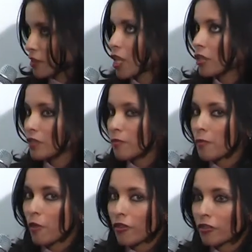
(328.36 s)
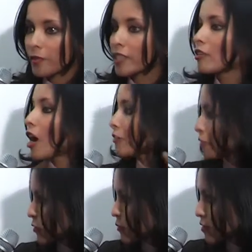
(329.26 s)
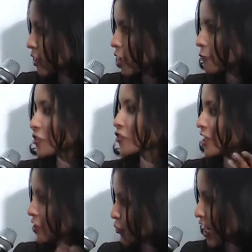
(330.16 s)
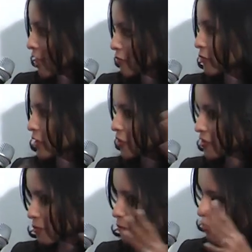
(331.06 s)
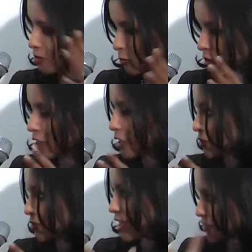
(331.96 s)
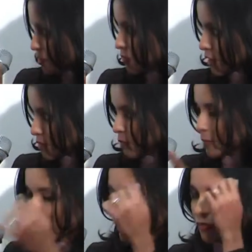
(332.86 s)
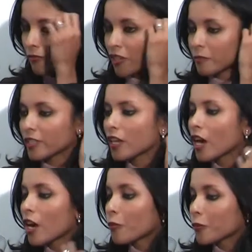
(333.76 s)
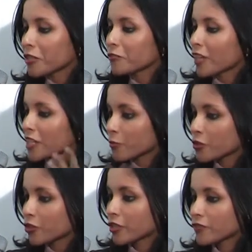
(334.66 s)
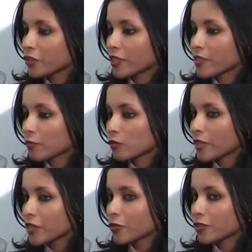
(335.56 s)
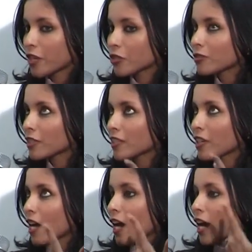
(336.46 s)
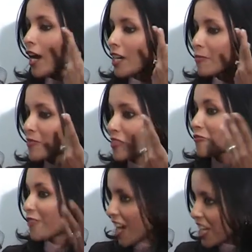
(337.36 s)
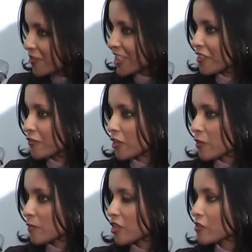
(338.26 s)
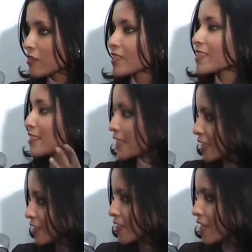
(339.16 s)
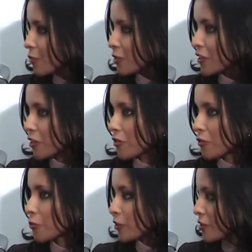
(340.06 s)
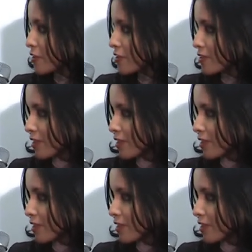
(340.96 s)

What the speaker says: A lot of them are part of big law firms, which tend to have a very similar work culture as the investment banking environment. What advice would you give to these women to not only survive in that environment, but also succeed with their careers